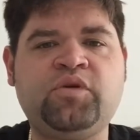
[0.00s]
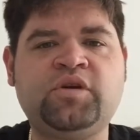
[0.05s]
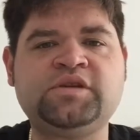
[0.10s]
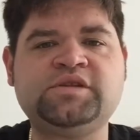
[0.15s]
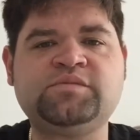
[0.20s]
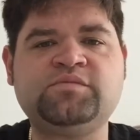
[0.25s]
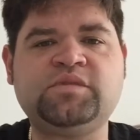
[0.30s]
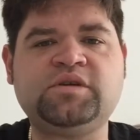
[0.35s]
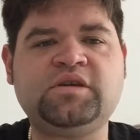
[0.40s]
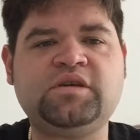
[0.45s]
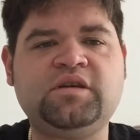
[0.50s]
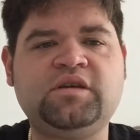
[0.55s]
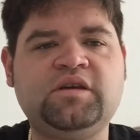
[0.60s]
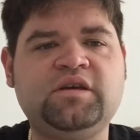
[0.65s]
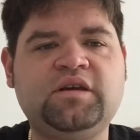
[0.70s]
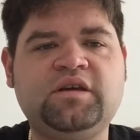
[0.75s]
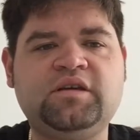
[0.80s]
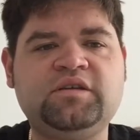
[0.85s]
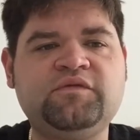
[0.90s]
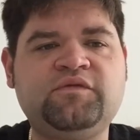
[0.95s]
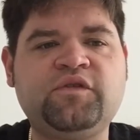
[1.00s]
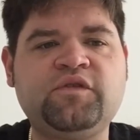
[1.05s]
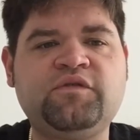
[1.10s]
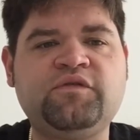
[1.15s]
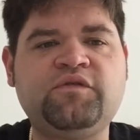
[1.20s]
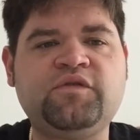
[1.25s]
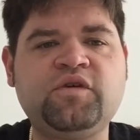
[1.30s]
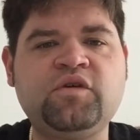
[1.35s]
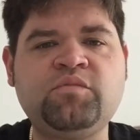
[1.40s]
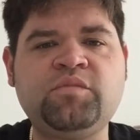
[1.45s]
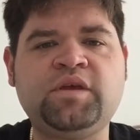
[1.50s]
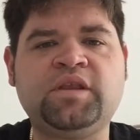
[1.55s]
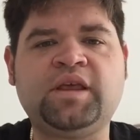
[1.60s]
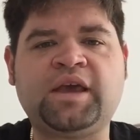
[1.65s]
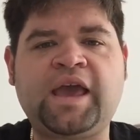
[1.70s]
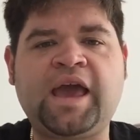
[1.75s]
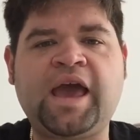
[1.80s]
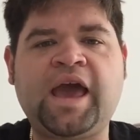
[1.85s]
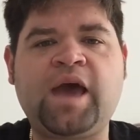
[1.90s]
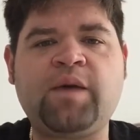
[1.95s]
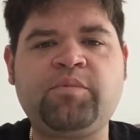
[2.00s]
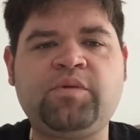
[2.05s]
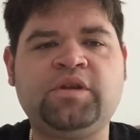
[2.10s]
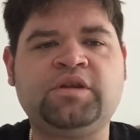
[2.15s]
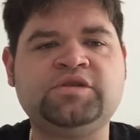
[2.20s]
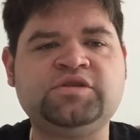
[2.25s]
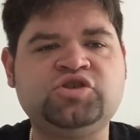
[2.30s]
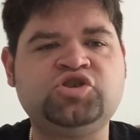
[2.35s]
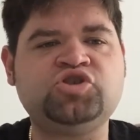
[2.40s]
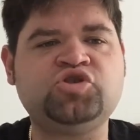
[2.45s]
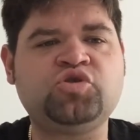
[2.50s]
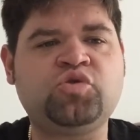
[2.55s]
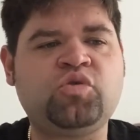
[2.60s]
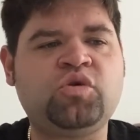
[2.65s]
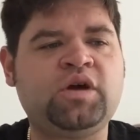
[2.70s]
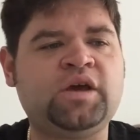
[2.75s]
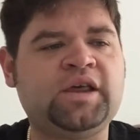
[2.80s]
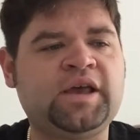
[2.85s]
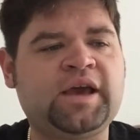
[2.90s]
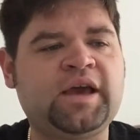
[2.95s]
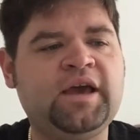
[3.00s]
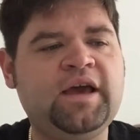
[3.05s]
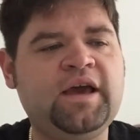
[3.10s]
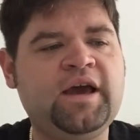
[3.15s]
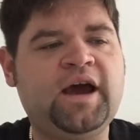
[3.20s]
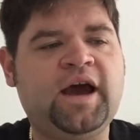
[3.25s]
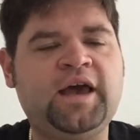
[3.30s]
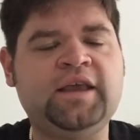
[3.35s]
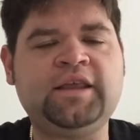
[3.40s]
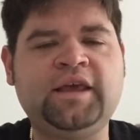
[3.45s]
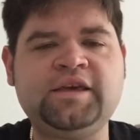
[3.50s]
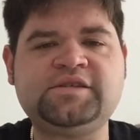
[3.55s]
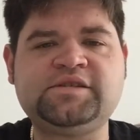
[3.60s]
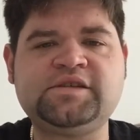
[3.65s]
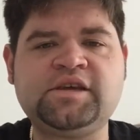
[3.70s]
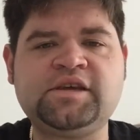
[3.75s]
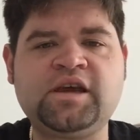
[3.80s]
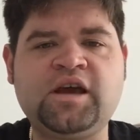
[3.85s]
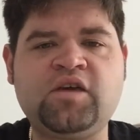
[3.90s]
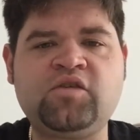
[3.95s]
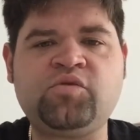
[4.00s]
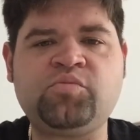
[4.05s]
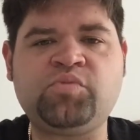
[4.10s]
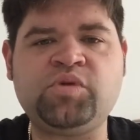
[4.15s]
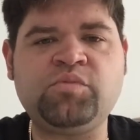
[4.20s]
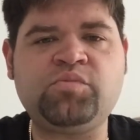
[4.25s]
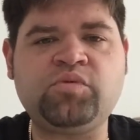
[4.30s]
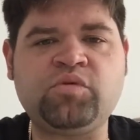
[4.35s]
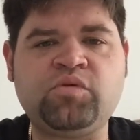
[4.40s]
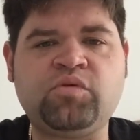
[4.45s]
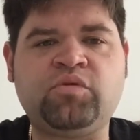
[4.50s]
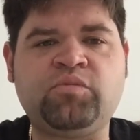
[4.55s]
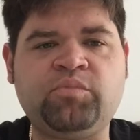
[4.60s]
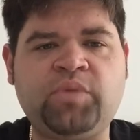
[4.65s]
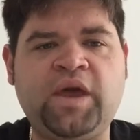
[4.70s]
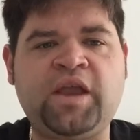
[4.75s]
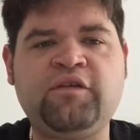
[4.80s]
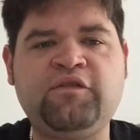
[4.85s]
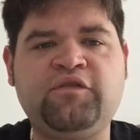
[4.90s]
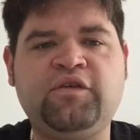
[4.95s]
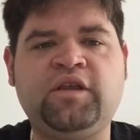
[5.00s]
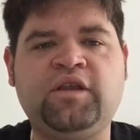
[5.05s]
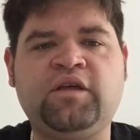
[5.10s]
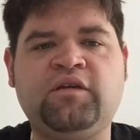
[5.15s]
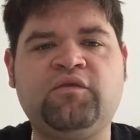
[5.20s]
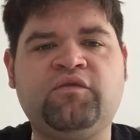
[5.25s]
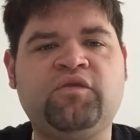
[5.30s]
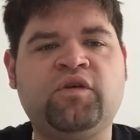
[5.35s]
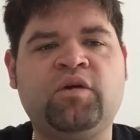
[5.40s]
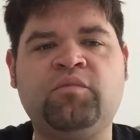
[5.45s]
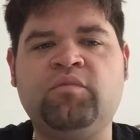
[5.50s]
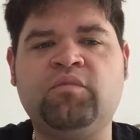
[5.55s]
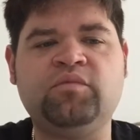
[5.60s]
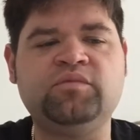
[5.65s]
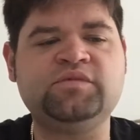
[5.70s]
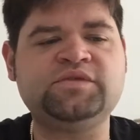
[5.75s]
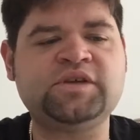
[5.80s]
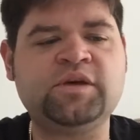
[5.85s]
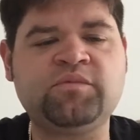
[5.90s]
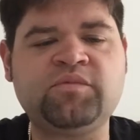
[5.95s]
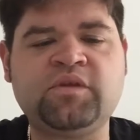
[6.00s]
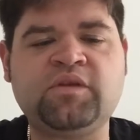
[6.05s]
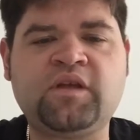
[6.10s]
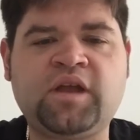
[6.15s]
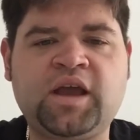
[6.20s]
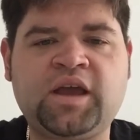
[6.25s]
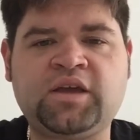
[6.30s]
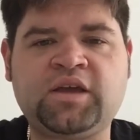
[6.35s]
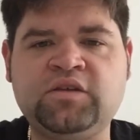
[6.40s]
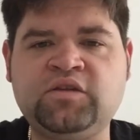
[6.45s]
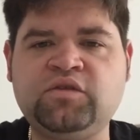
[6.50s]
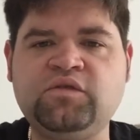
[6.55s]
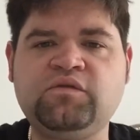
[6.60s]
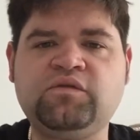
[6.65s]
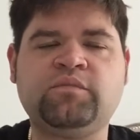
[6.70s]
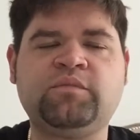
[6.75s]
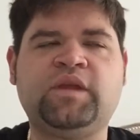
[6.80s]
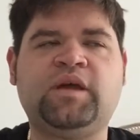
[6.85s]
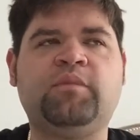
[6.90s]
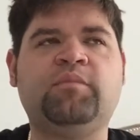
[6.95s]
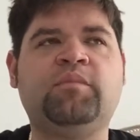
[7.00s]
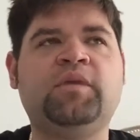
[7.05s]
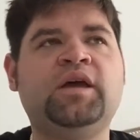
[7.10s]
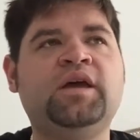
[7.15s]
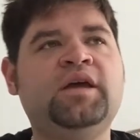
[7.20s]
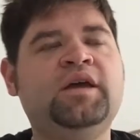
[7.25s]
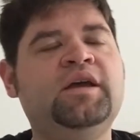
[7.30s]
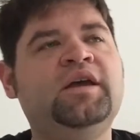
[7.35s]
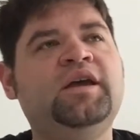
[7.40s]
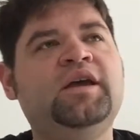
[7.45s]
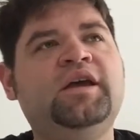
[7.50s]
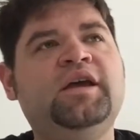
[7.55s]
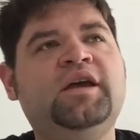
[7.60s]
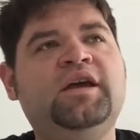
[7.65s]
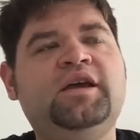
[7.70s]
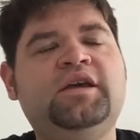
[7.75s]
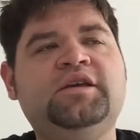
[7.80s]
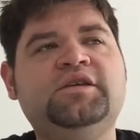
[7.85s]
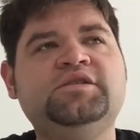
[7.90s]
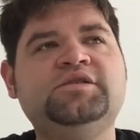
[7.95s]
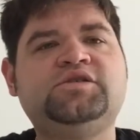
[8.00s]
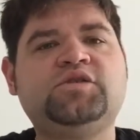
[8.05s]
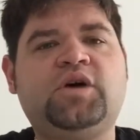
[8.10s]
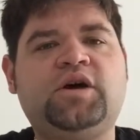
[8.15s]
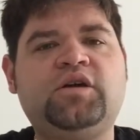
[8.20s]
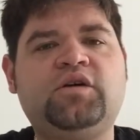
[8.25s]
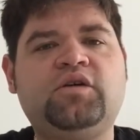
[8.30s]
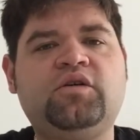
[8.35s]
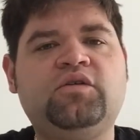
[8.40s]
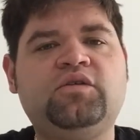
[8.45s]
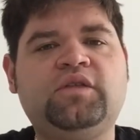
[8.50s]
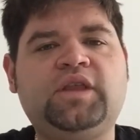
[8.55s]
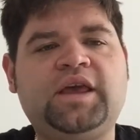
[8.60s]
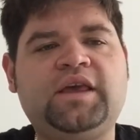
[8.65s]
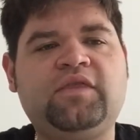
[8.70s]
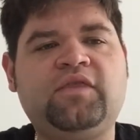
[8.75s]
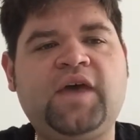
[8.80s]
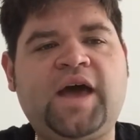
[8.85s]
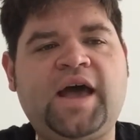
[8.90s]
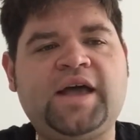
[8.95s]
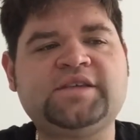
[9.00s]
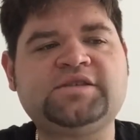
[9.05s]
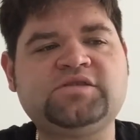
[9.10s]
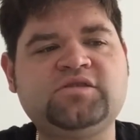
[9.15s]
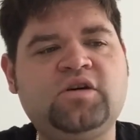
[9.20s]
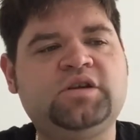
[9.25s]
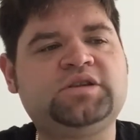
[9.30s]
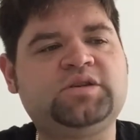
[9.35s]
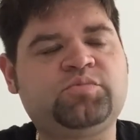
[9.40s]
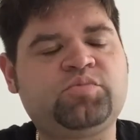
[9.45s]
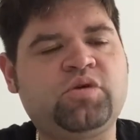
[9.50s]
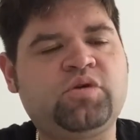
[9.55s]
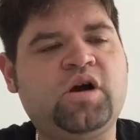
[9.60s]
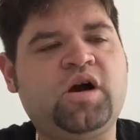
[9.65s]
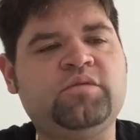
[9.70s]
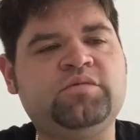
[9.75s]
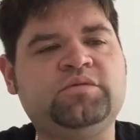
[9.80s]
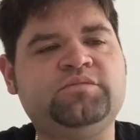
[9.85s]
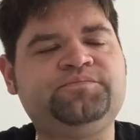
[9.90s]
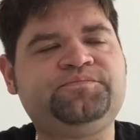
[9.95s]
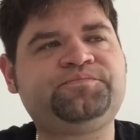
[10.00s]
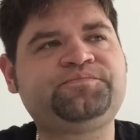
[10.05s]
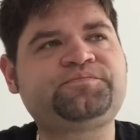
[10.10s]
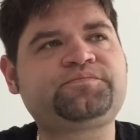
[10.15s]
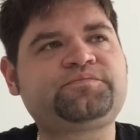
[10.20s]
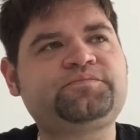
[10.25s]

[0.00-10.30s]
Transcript: brings me fulfillment, like happiness, joy, like, I like seeing other people benefiting from something that I can do from them. So that's not the problem.